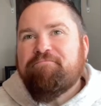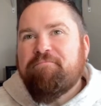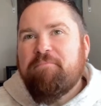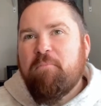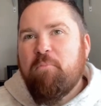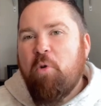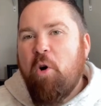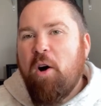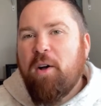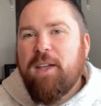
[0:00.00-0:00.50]

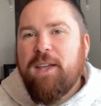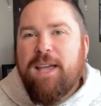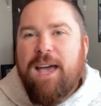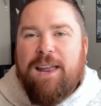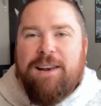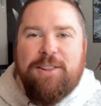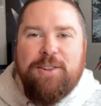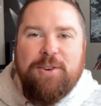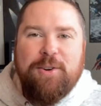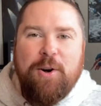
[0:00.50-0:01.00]
Walking
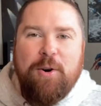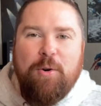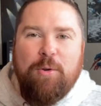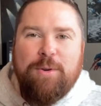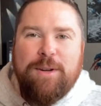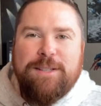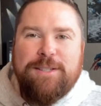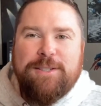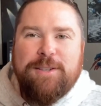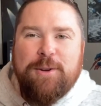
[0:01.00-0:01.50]
got a little
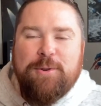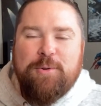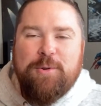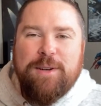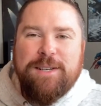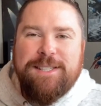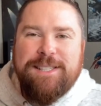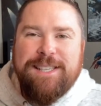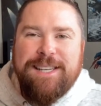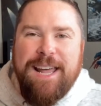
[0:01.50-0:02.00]
old, and so
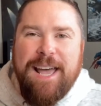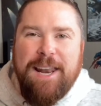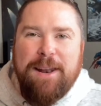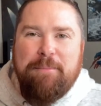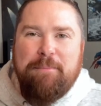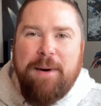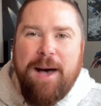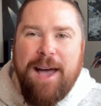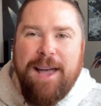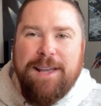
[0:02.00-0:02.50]
Kristen had a
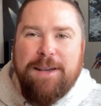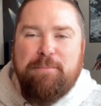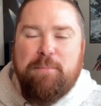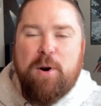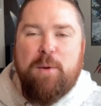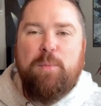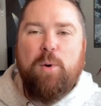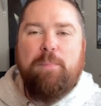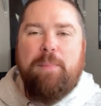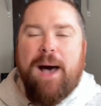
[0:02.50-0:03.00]
bike, a
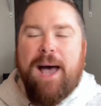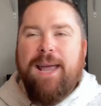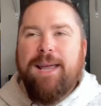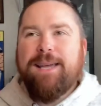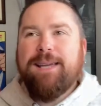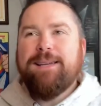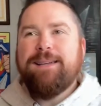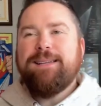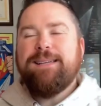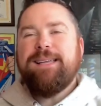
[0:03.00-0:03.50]
purple
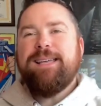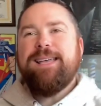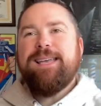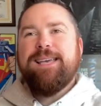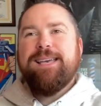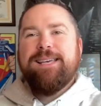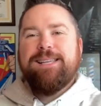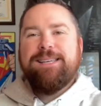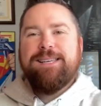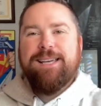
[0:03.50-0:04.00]
bike.
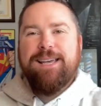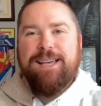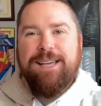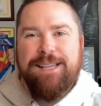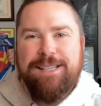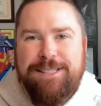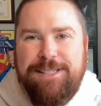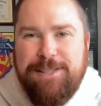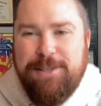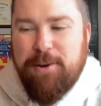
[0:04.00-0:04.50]
And
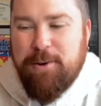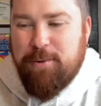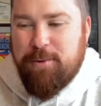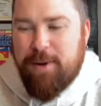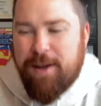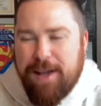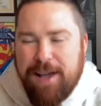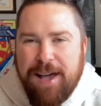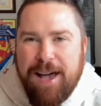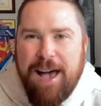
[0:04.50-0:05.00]
uh,
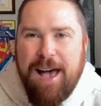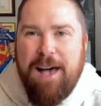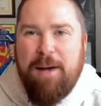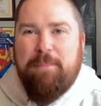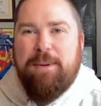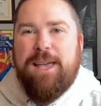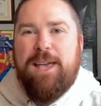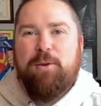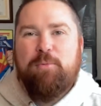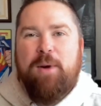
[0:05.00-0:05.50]
so I
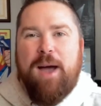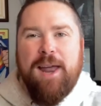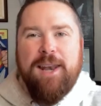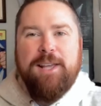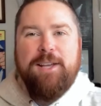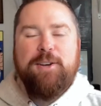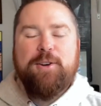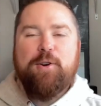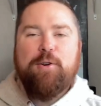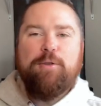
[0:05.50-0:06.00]
began
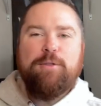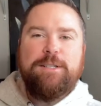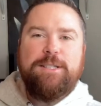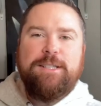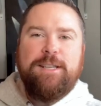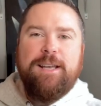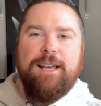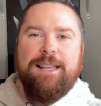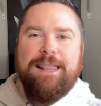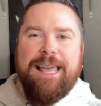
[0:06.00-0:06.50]
riding a
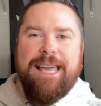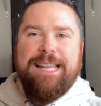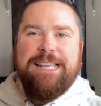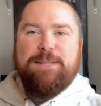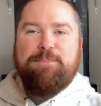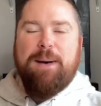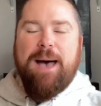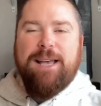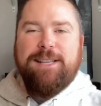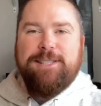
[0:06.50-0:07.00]
girl's, a
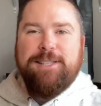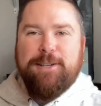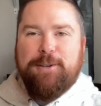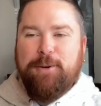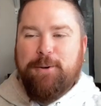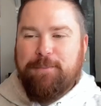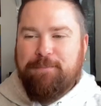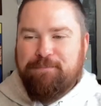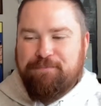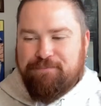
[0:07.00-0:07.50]
lady's
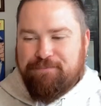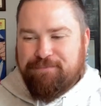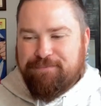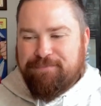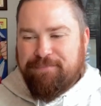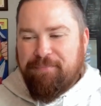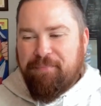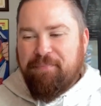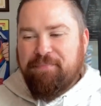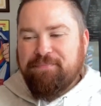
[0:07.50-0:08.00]
bicycle.
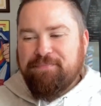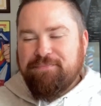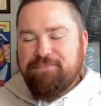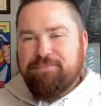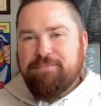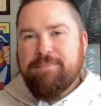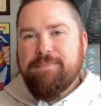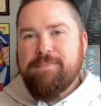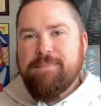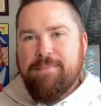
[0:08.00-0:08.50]

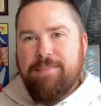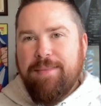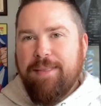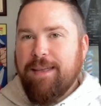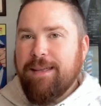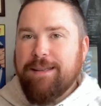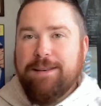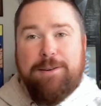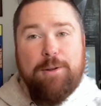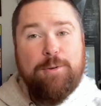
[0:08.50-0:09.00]

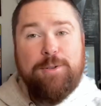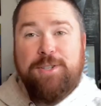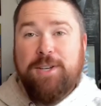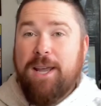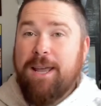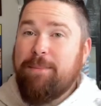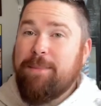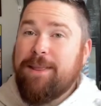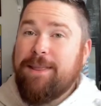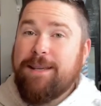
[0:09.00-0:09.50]
No
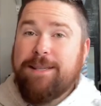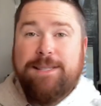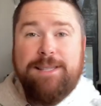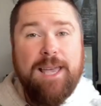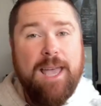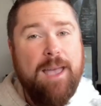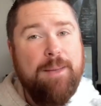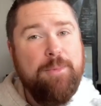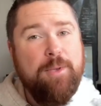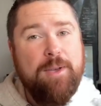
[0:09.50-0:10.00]
shame in this
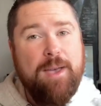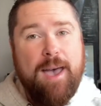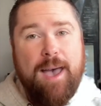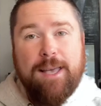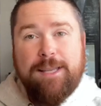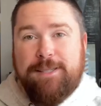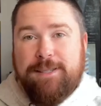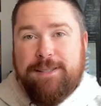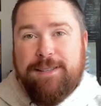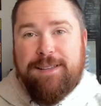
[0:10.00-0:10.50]
game, you
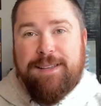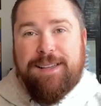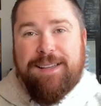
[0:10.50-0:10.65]
guys.